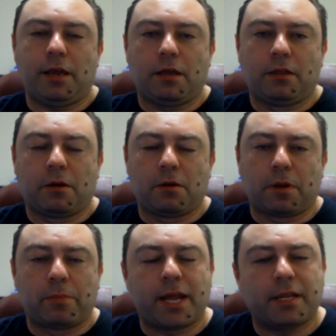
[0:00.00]

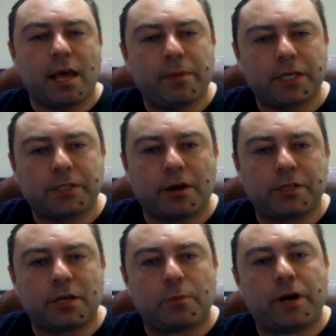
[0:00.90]
the pandemic started
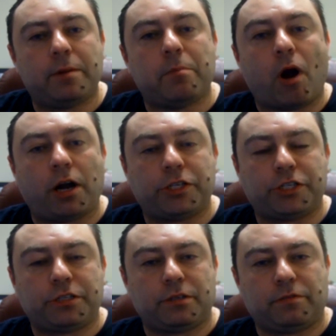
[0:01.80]
somewhere in
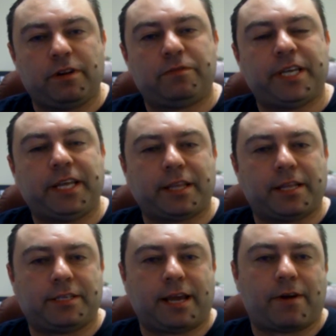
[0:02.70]
March 15th,
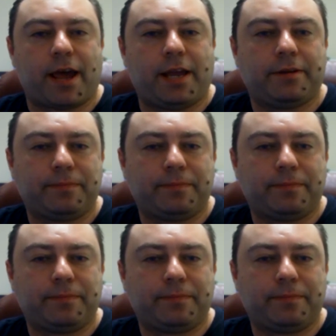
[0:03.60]
let's say, right?